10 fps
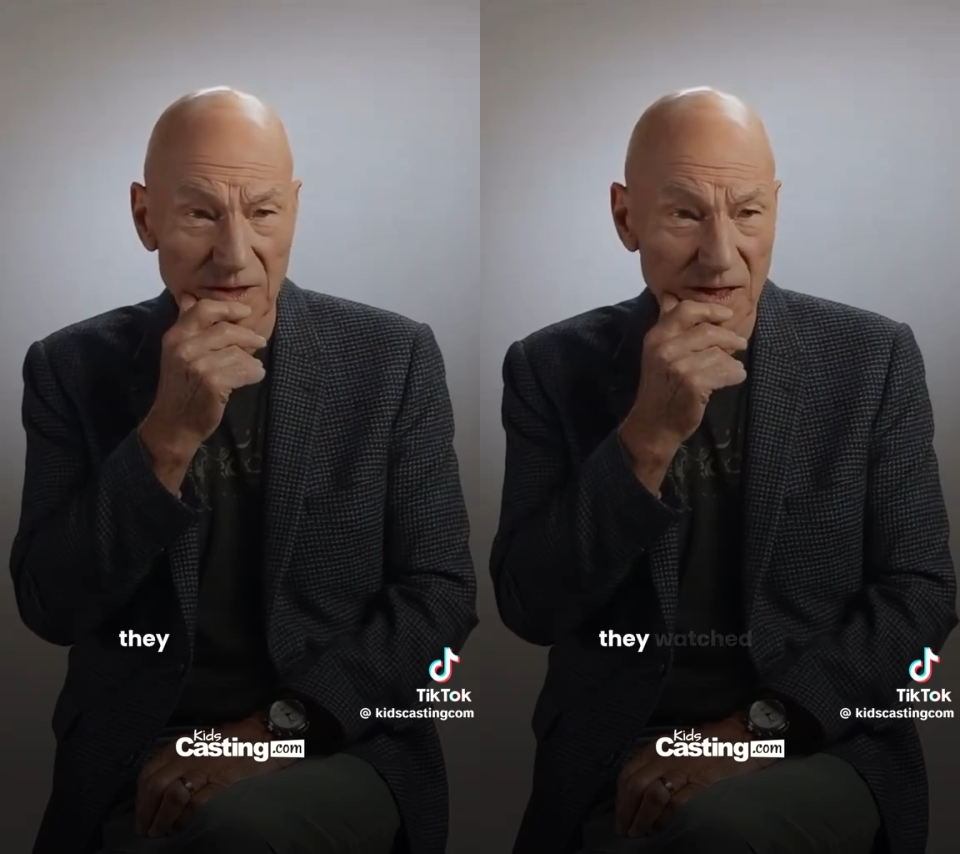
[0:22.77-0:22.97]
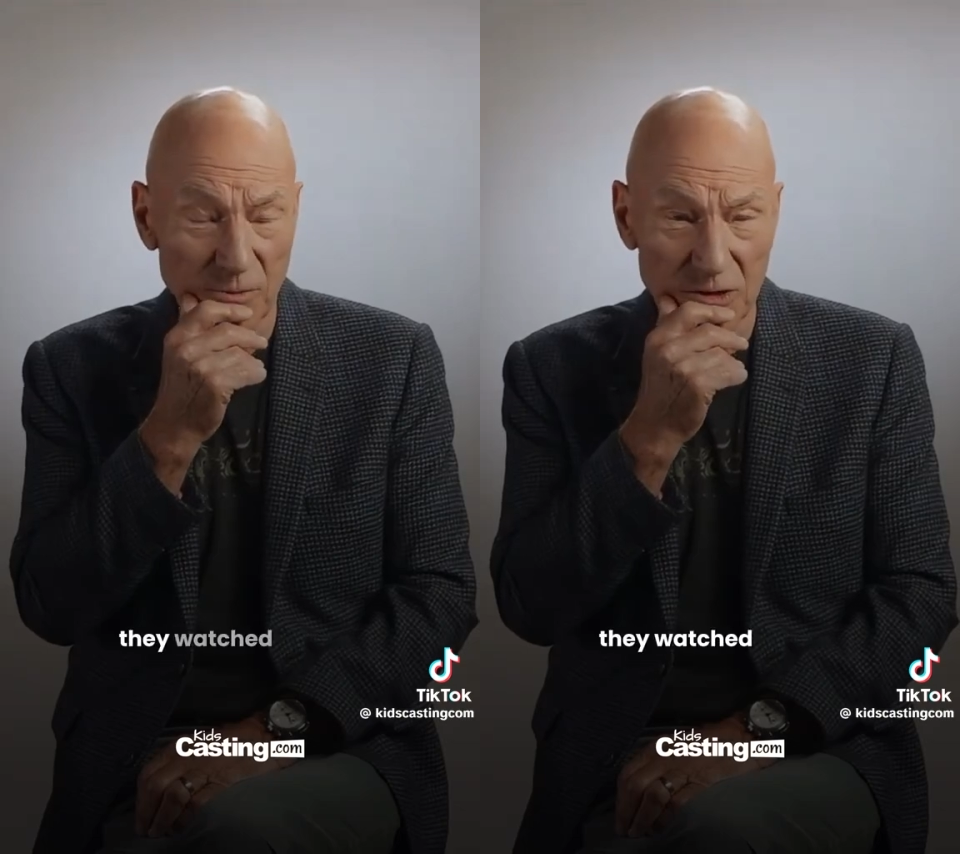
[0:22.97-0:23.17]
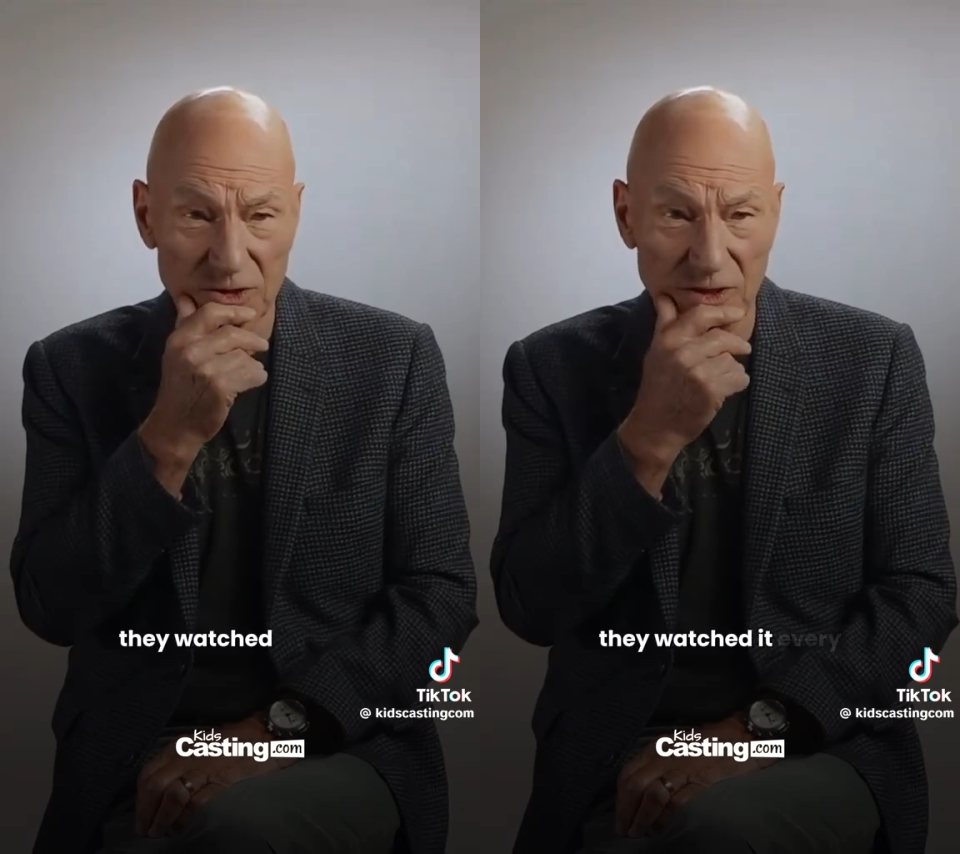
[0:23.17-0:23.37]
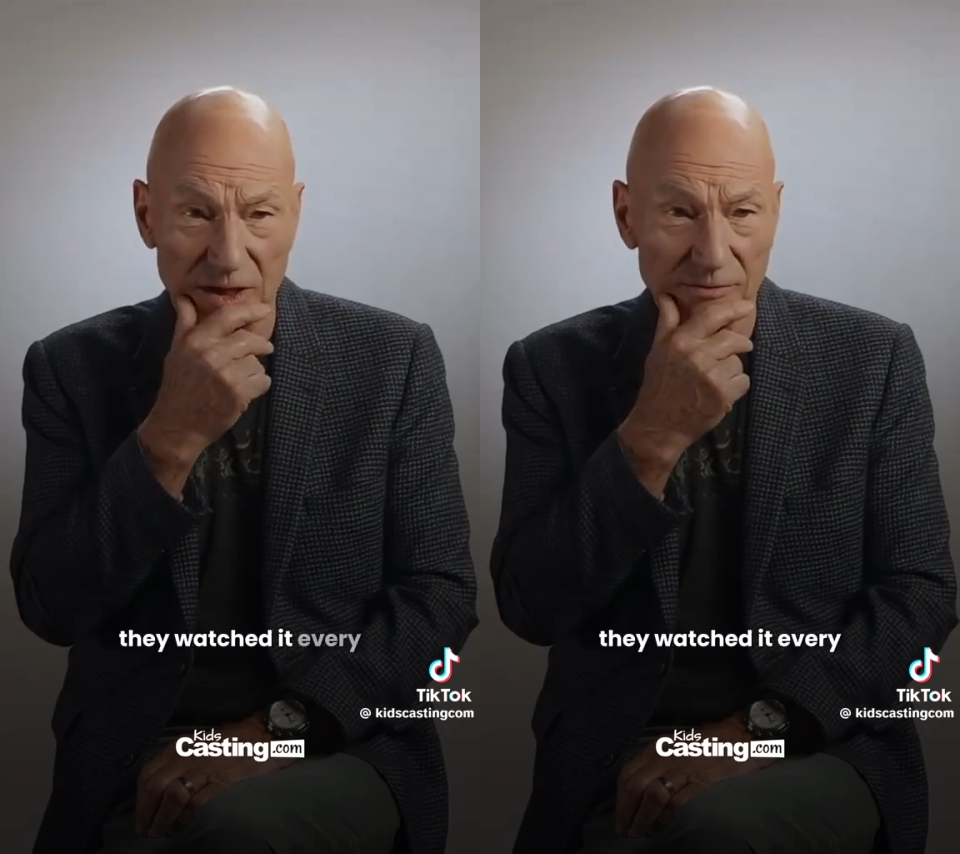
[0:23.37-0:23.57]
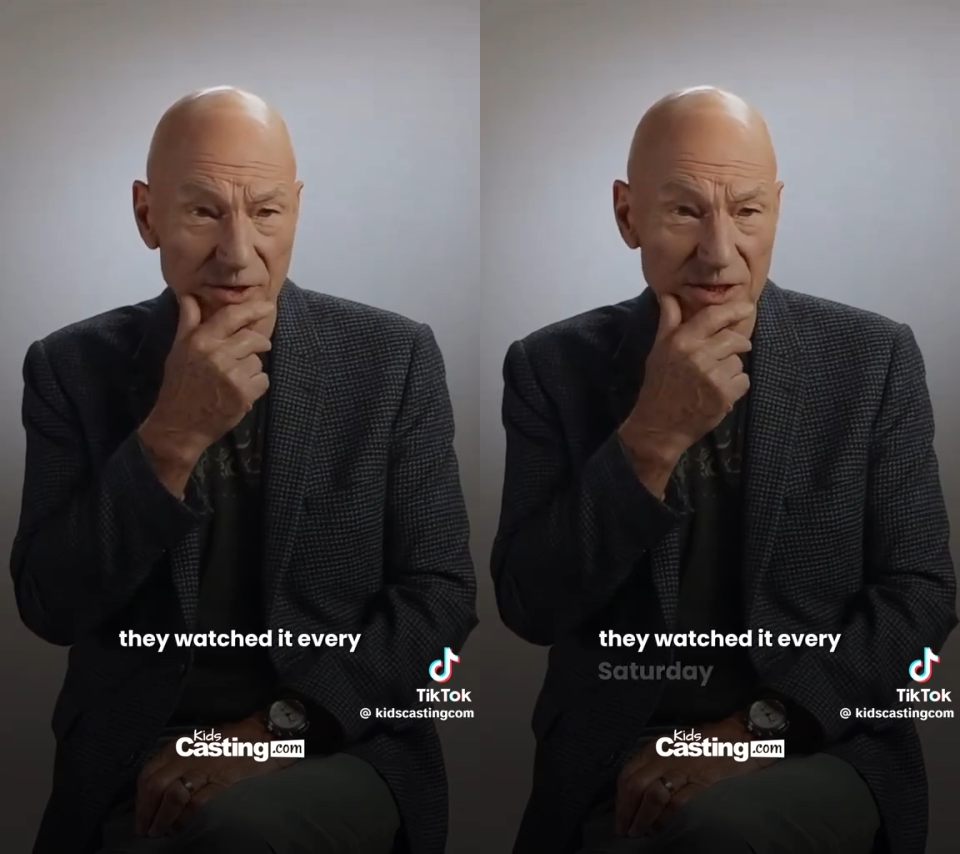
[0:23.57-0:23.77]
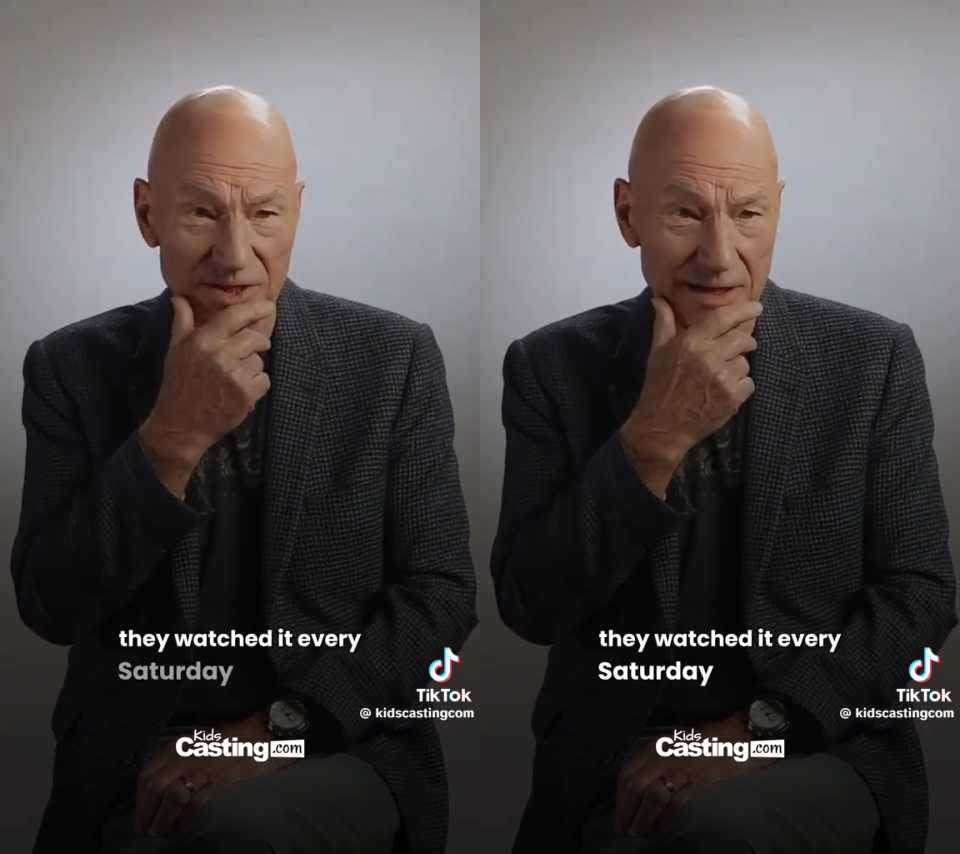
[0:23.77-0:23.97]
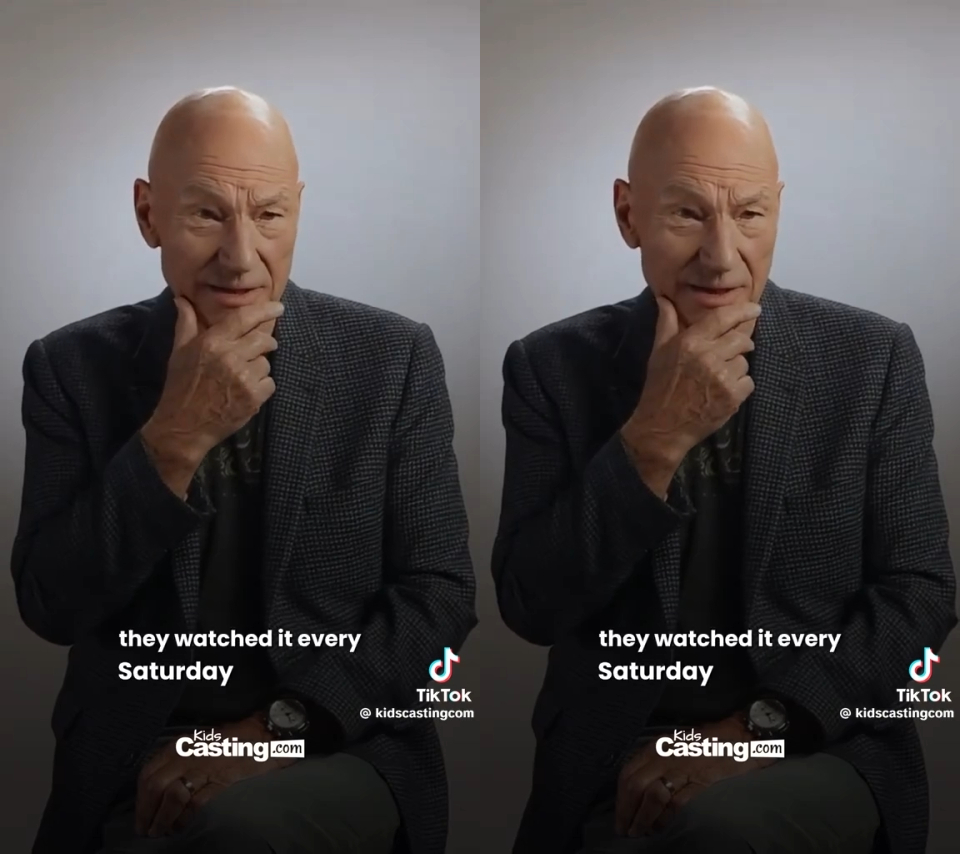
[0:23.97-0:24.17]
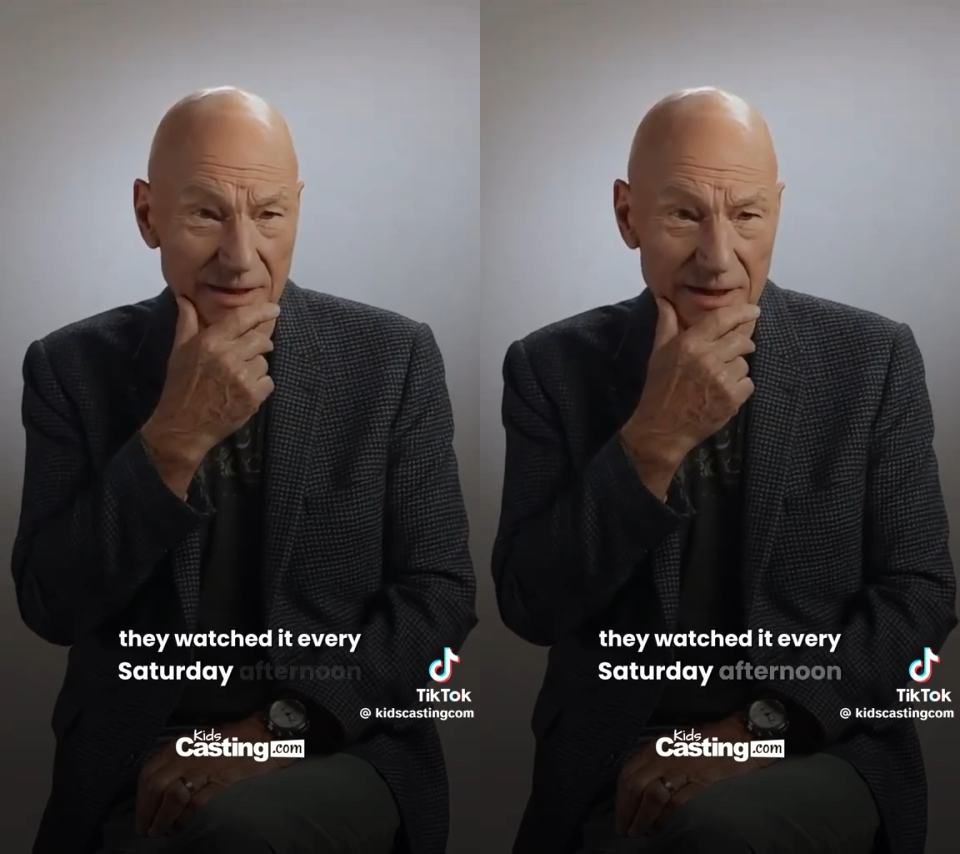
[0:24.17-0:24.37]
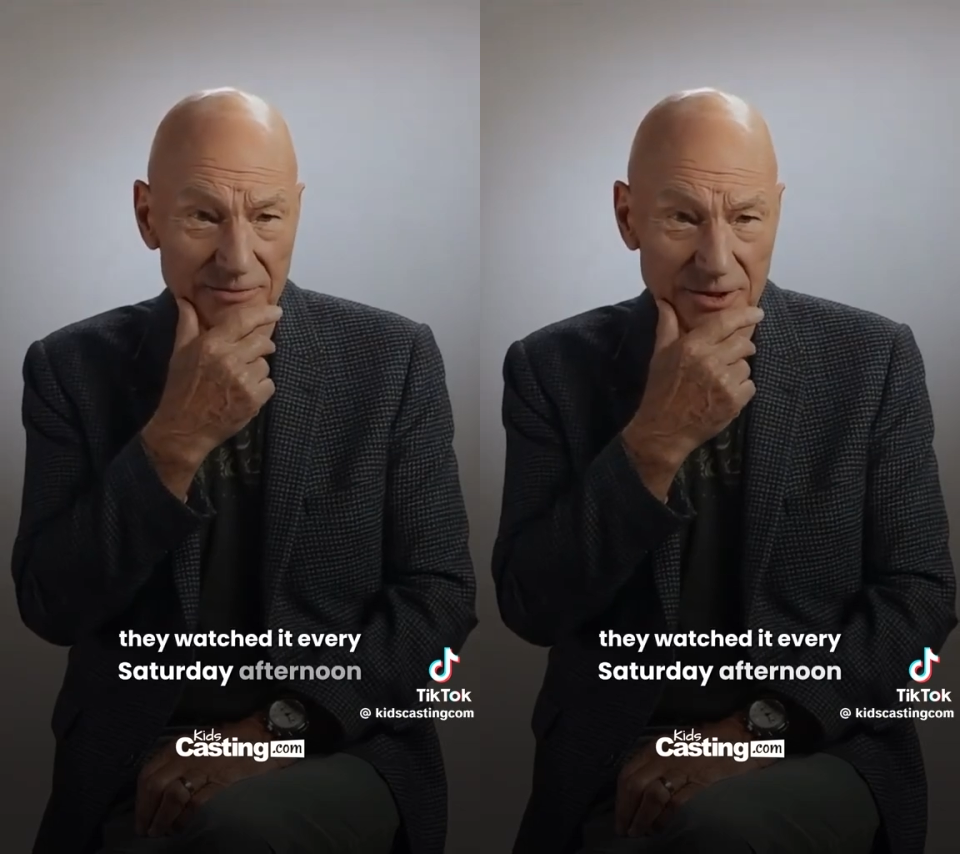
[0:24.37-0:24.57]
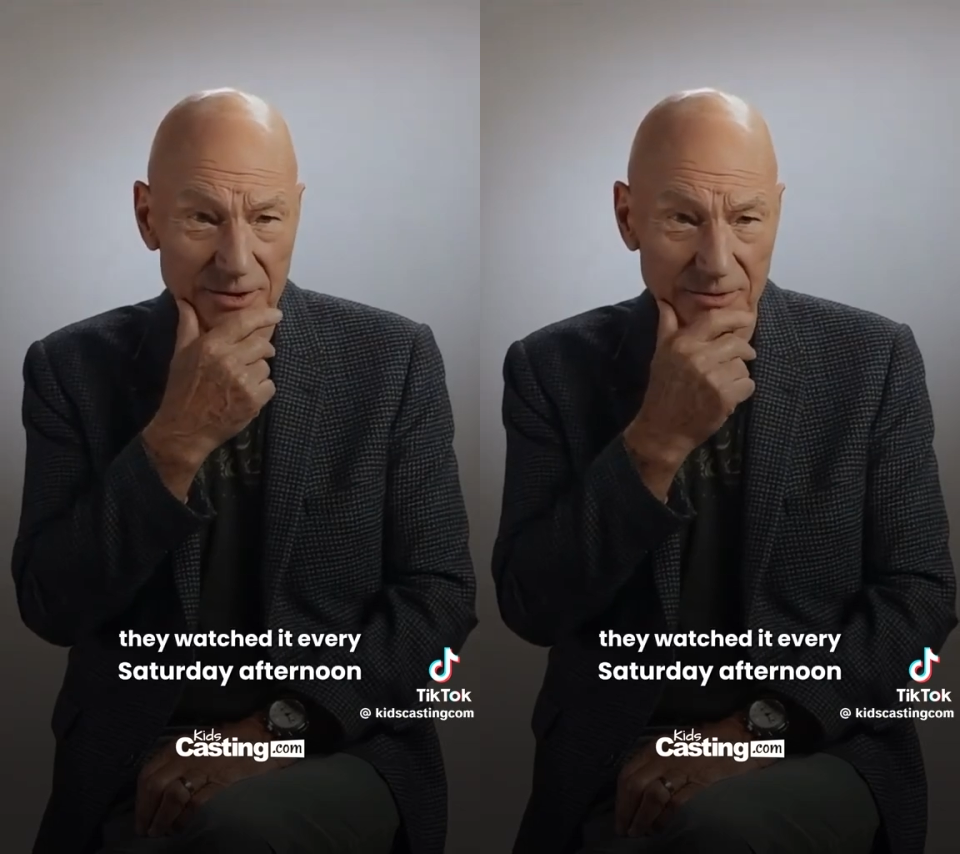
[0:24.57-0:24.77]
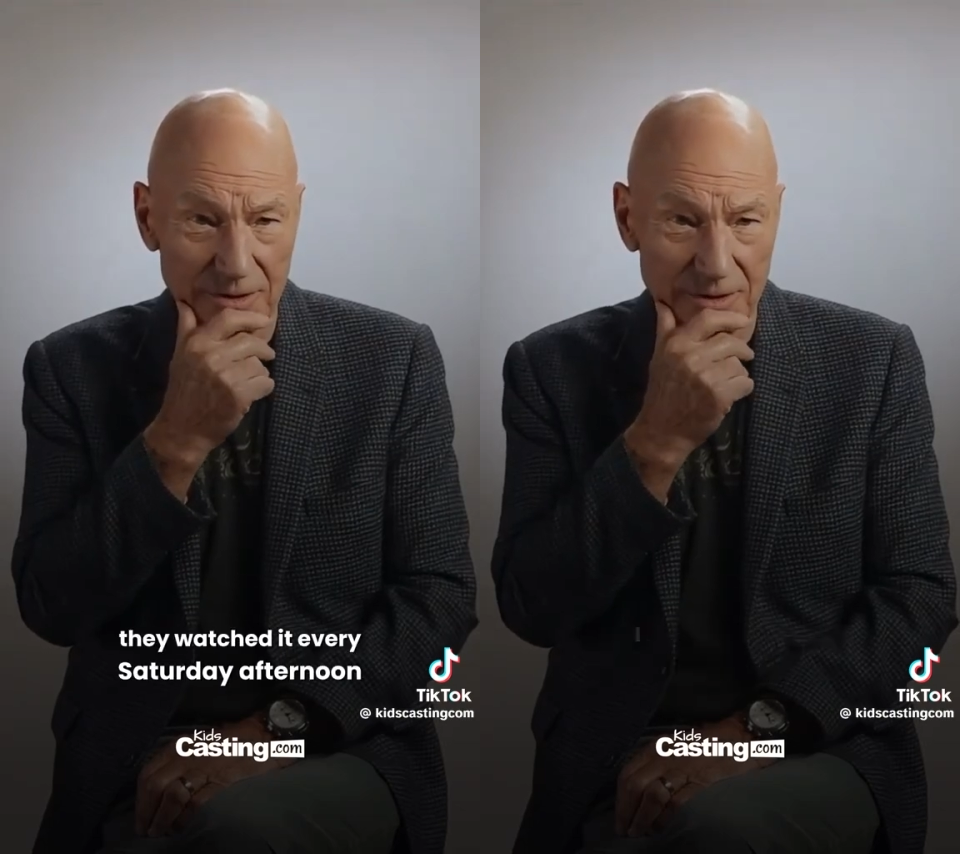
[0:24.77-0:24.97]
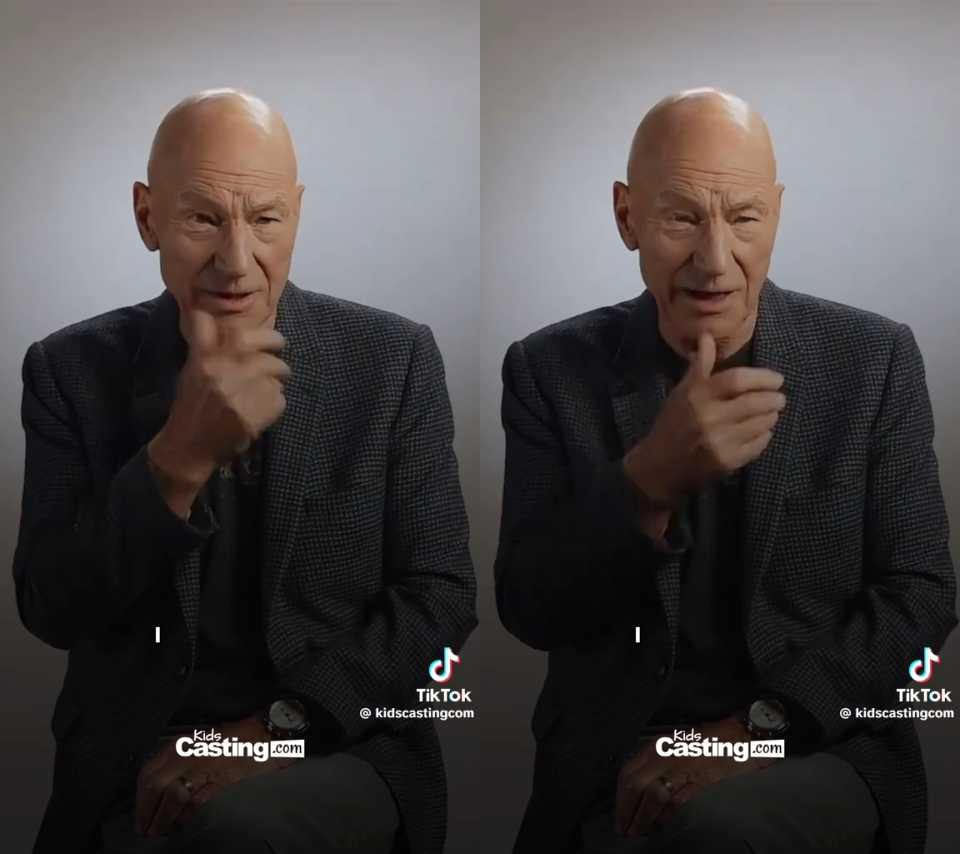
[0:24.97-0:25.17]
They watched it every Saturday afternoon.